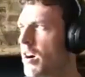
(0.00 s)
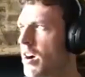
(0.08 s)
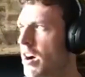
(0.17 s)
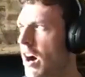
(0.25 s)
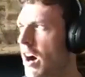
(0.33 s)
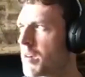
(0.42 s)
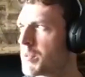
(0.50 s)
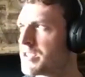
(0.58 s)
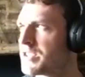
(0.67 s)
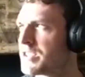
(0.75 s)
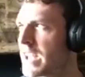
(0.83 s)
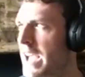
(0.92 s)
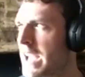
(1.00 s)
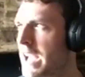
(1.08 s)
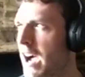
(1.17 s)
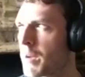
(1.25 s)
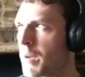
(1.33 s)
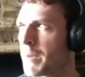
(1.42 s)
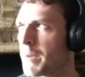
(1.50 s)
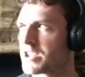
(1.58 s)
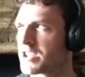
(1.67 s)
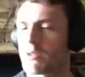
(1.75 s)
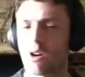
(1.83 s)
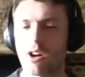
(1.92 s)
I would say I'm
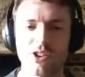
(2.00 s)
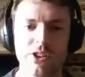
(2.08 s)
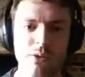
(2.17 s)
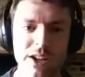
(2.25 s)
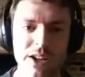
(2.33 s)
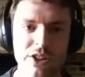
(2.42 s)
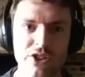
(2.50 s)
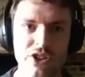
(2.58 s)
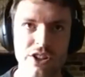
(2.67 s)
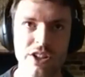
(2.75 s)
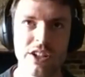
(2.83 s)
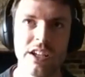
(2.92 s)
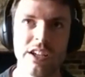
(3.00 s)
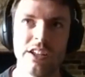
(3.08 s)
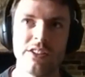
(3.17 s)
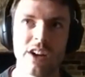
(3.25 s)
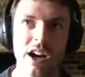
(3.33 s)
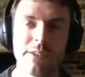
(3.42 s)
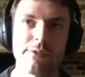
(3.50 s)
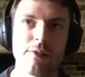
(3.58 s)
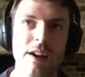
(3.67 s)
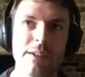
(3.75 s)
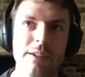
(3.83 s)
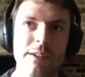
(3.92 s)
actually going to answer the question time
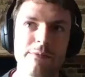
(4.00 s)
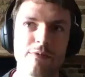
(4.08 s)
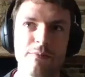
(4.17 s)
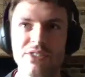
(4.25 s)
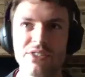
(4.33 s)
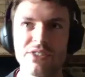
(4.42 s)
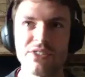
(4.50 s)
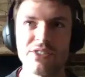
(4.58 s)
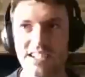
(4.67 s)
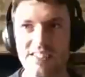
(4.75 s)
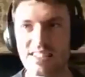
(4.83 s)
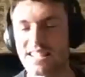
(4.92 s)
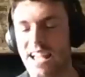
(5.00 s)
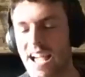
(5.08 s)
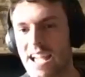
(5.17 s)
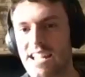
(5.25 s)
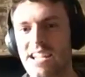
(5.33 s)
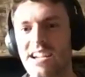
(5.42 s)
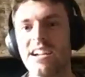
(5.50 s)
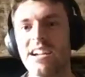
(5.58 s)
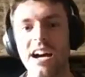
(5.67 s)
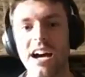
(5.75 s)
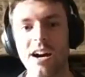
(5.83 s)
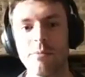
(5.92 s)
frame from seed to Series A,
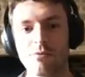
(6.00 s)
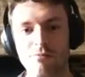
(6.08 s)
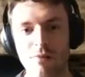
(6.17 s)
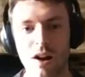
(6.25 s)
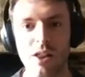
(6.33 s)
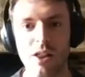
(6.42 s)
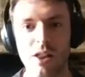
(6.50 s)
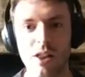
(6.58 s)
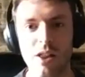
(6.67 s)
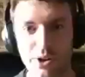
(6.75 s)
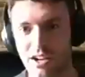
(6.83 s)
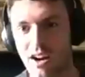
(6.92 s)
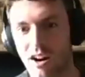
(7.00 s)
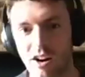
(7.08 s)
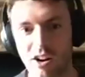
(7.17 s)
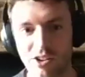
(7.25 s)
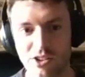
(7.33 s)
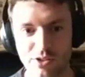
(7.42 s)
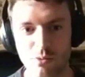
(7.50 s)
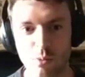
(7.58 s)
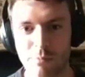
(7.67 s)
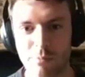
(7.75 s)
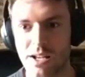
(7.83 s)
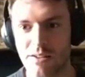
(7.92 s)
rather than putting a hard sort of
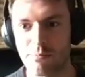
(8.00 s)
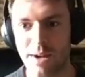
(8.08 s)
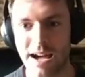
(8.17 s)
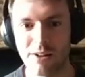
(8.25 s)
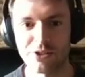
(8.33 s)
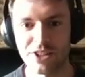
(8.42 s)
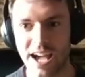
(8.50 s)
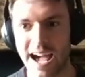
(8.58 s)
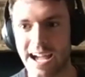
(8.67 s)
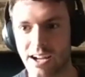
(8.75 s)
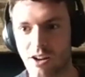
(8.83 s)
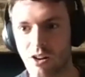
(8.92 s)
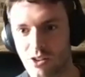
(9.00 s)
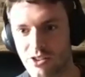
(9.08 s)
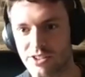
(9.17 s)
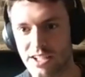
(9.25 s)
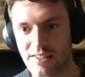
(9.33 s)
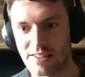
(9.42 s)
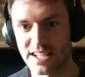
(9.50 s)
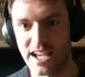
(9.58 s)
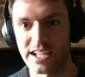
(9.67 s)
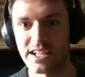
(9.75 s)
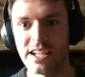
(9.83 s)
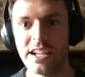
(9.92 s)
£1 million tag on the Series
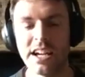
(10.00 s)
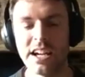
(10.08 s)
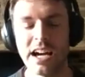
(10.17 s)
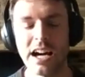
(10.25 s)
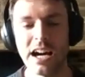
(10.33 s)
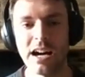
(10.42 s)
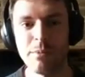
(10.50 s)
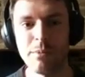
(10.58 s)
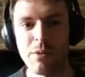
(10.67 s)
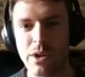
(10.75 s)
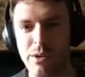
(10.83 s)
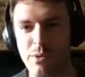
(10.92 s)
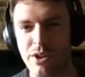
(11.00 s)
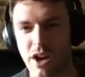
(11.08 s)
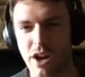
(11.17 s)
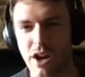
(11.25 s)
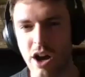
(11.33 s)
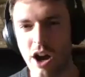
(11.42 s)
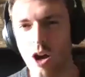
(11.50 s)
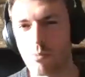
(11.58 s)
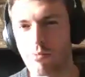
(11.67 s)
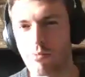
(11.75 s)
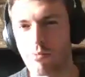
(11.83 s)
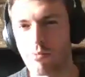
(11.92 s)
A. And we would hope for
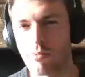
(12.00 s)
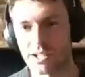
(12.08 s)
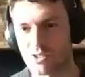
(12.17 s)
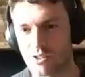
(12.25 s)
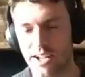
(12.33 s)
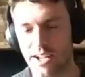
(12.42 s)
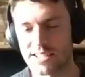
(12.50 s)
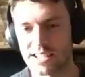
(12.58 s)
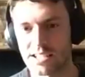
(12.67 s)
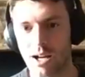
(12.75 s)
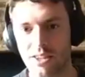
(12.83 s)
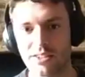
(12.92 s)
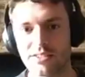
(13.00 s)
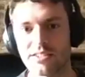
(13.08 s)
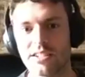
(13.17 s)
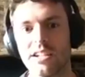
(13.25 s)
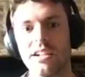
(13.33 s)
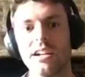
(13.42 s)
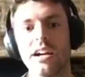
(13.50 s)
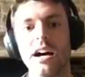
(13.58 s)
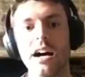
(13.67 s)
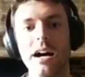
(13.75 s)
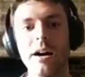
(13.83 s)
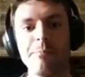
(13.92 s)
that to be sort of 18 months.
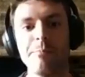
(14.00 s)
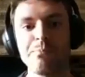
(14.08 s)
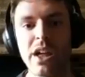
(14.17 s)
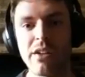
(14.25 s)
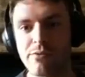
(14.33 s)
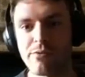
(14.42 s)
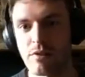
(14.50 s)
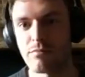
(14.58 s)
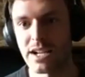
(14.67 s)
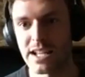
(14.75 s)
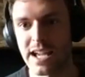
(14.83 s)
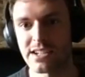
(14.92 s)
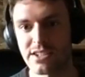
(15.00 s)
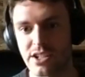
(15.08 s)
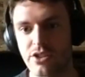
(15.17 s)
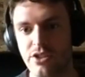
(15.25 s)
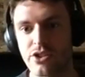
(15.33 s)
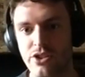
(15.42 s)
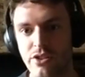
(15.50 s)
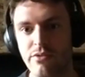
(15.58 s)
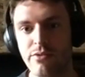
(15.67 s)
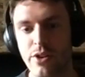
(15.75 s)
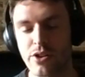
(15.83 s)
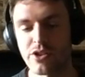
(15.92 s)
And for a really
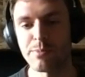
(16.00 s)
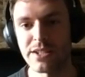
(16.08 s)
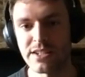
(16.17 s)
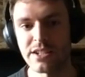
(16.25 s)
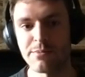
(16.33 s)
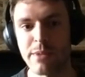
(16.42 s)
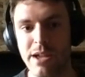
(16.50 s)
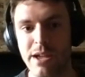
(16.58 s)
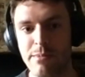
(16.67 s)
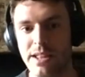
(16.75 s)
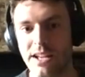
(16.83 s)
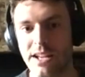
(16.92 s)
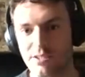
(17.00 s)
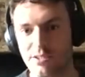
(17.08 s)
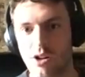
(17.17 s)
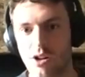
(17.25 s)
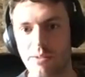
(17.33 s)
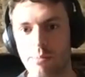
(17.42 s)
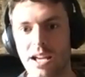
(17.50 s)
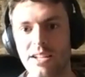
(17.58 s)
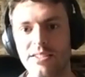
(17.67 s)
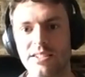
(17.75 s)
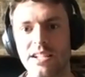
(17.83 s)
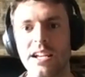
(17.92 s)
execution focused business, maybe that's the
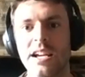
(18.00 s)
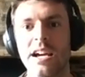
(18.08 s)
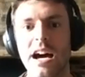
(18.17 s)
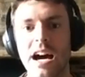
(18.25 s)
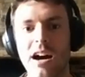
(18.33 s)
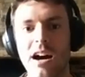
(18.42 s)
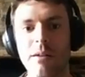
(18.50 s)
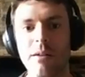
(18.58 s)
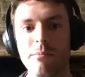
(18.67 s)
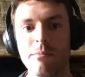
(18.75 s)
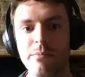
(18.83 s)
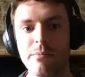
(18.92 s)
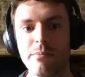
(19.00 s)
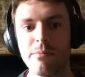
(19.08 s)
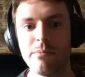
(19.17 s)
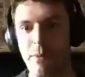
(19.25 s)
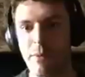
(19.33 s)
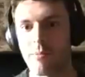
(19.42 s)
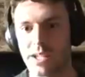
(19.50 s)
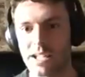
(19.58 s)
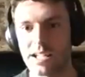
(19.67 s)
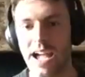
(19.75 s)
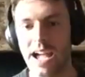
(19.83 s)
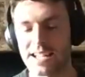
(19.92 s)
marketplace. That might
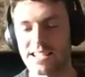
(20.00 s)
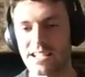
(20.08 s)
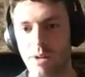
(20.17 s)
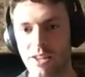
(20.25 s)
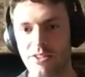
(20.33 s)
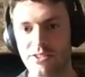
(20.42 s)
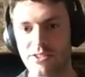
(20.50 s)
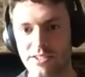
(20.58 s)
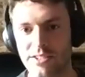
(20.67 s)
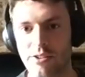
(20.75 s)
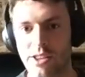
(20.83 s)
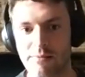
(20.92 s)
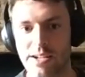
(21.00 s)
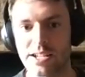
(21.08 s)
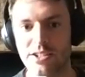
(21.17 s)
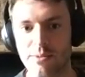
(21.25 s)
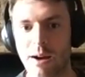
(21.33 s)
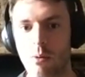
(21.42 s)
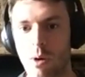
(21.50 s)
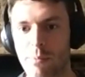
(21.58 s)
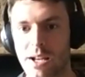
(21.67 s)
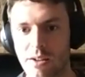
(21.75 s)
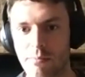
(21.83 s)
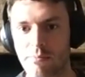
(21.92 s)
be 18 months until they reach about 1
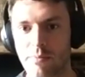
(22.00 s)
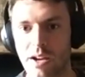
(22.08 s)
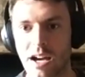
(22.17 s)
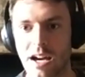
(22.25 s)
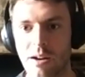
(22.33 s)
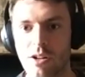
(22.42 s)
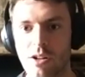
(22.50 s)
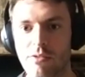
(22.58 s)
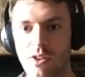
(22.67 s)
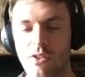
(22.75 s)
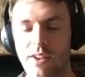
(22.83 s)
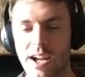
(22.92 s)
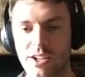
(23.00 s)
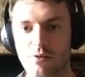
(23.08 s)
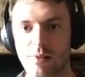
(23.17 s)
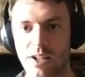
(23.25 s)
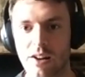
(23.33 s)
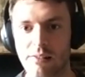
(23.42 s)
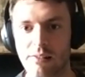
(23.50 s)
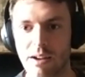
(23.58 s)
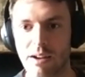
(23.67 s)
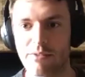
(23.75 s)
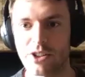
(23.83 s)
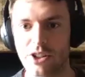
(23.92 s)
million of annual recurring
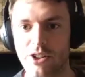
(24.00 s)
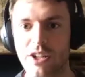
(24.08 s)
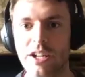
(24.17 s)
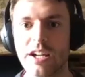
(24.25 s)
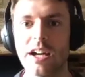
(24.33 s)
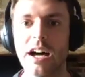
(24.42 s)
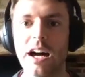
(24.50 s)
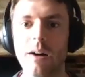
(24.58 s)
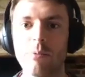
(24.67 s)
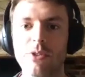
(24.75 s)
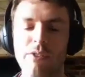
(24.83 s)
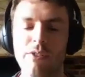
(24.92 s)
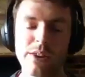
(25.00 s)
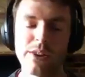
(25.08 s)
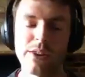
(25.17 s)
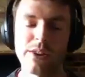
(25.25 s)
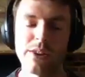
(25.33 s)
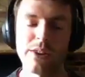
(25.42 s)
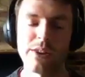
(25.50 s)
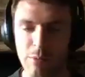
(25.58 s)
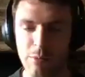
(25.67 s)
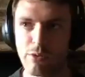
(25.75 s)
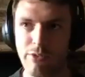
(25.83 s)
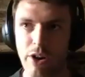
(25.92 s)
revenue. So if I think about our
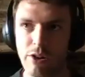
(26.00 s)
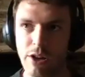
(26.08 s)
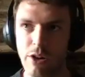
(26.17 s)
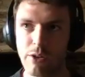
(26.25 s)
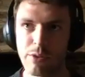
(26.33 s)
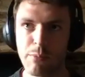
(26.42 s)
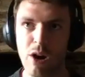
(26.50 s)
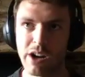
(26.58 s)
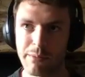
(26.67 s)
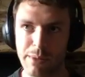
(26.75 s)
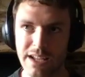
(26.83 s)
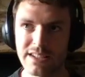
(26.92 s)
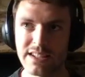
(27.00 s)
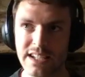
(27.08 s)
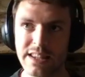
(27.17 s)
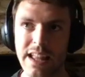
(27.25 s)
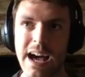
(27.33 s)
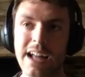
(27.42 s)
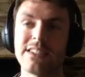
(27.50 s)
portfolio, the marketplace is in that.